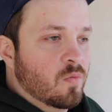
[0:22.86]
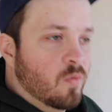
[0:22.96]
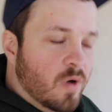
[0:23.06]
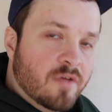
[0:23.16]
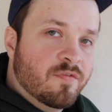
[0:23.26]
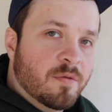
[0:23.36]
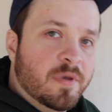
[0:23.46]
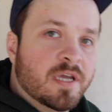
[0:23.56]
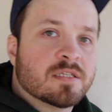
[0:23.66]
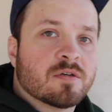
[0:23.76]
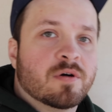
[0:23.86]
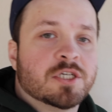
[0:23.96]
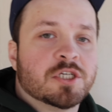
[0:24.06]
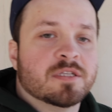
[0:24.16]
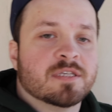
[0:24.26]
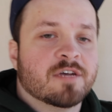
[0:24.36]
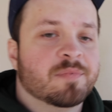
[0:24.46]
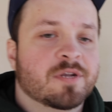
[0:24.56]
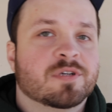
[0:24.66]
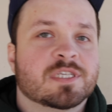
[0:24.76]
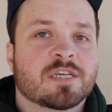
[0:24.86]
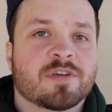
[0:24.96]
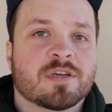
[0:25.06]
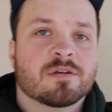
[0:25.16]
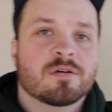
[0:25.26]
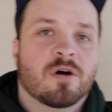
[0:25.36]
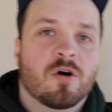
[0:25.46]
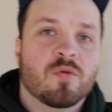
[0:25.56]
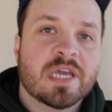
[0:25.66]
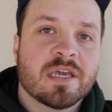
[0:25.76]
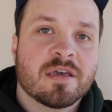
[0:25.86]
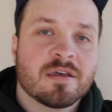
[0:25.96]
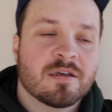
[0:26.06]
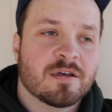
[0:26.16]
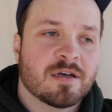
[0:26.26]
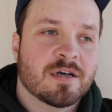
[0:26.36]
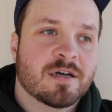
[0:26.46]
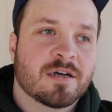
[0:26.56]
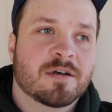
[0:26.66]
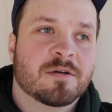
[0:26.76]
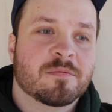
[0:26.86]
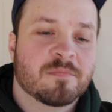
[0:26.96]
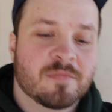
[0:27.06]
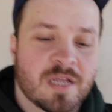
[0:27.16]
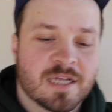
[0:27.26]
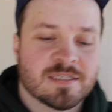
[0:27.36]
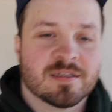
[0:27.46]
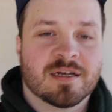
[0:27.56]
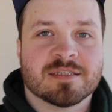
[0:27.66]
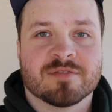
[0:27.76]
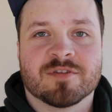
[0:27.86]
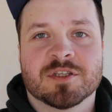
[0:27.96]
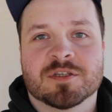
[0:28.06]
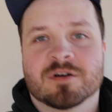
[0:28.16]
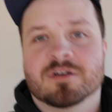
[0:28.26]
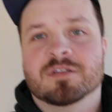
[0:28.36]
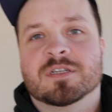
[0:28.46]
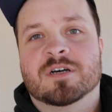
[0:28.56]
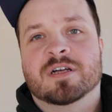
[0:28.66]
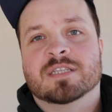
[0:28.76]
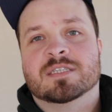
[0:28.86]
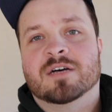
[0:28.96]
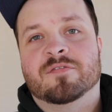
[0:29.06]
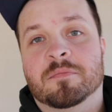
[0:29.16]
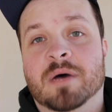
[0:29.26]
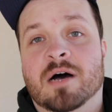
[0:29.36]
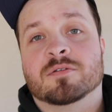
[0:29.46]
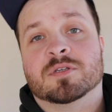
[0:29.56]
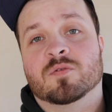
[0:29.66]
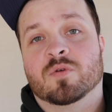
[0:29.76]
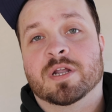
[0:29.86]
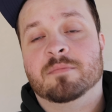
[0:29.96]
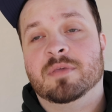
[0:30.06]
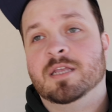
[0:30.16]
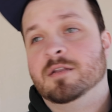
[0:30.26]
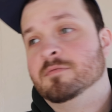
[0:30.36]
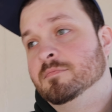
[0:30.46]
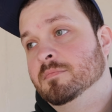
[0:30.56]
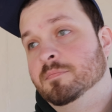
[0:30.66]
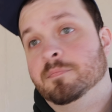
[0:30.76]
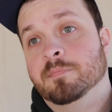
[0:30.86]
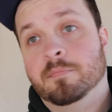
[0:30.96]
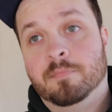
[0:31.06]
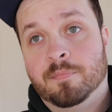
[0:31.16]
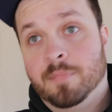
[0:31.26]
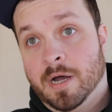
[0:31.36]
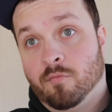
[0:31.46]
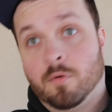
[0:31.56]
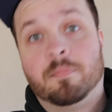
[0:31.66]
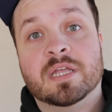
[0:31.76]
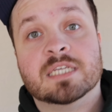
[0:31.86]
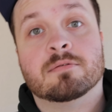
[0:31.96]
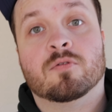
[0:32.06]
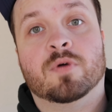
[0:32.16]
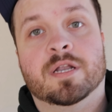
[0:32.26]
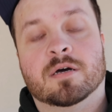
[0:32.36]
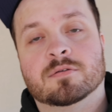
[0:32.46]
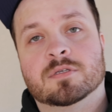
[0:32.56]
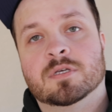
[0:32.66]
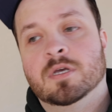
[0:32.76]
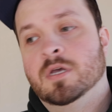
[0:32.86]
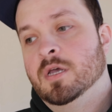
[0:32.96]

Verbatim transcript: one of the biggest questions I've been receiving all week, um, lots and lots of concerns and all that stuff about what I mean by replacement windows